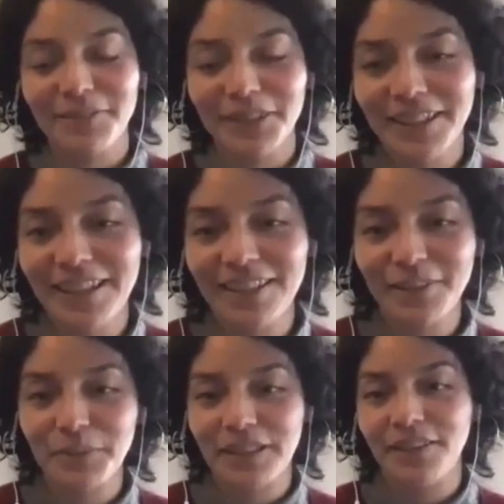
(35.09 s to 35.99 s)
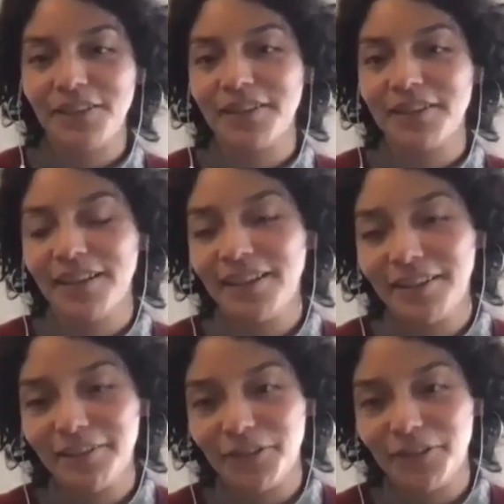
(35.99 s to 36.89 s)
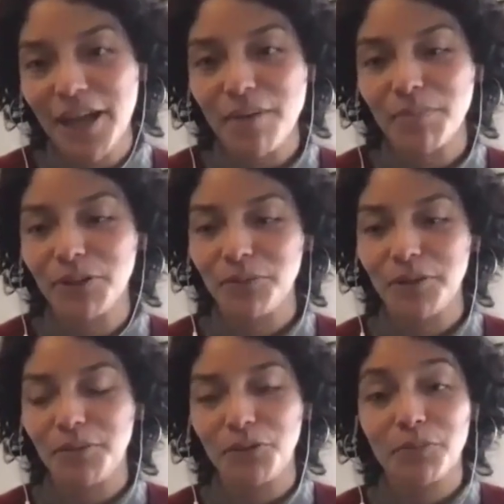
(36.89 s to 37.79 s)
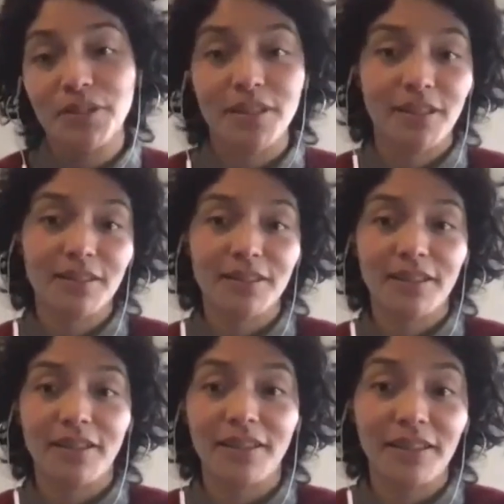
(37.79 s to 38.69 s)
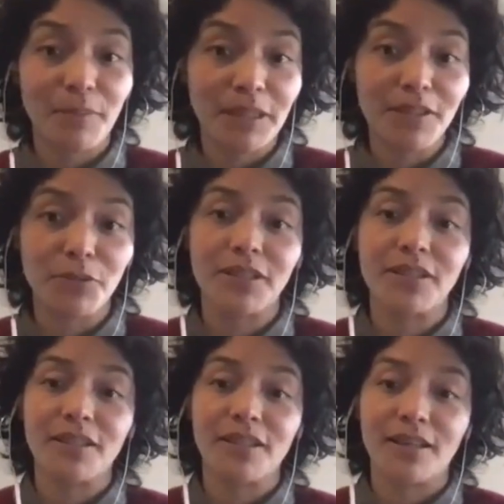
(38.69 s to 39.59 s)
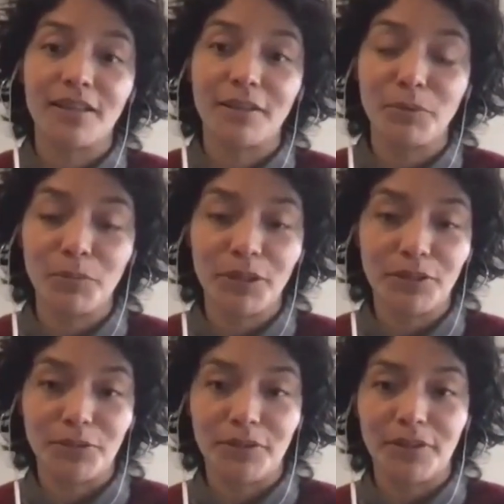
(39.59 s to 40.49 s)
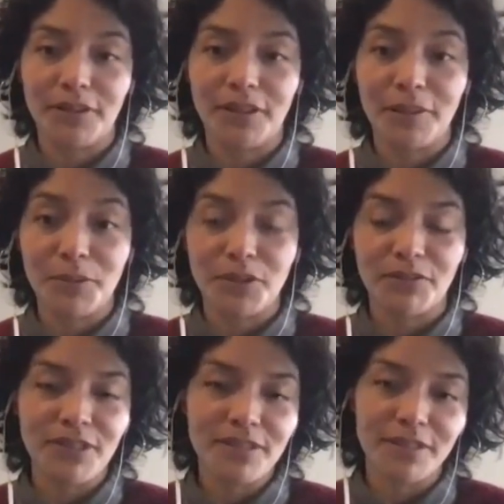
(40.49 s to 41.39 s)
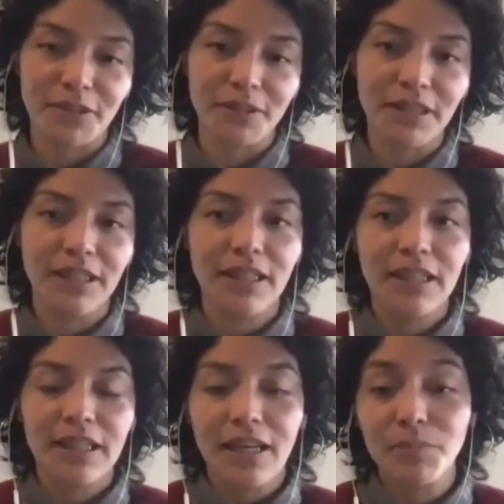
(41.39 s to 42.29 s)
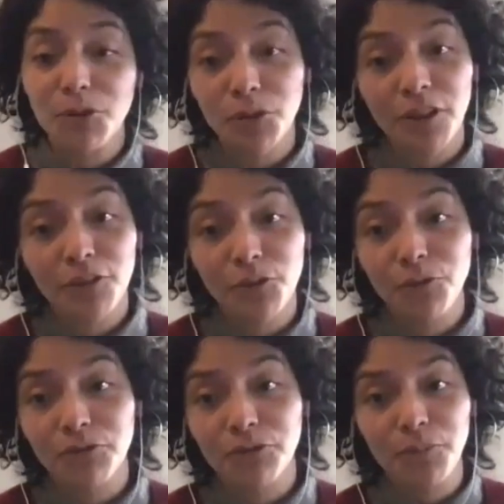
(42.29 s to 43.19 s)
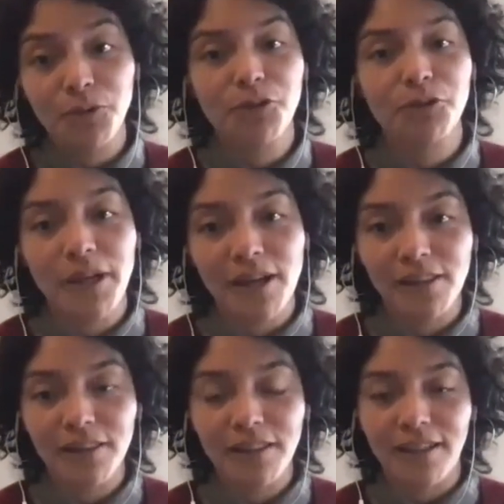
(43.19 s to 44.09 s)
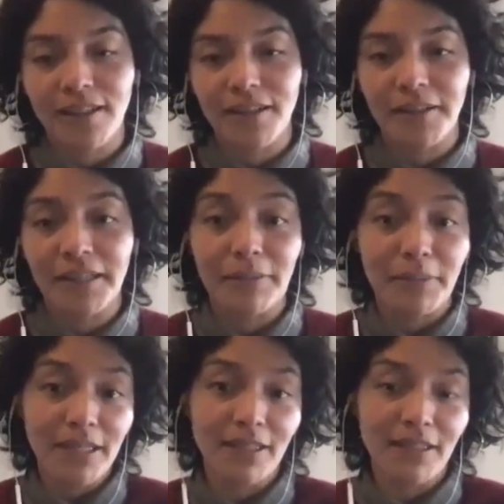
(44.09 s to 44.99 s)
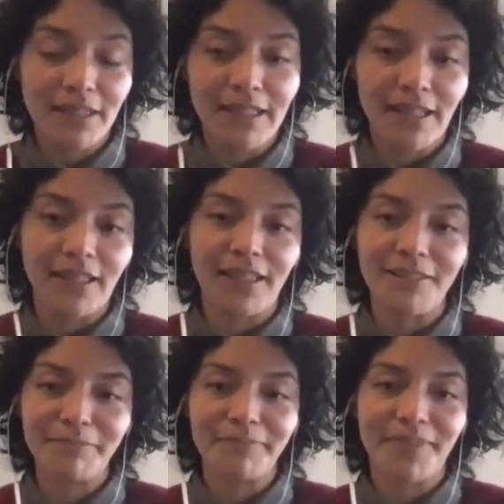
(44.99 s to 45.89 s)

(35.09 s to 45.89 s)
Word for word: Very glad to be here and very happy to be able to present uh, the Ximenez Quartet at the Bloomington Early Music Festival. I'm joining you from Montreal, uh, Quebec, in Canada.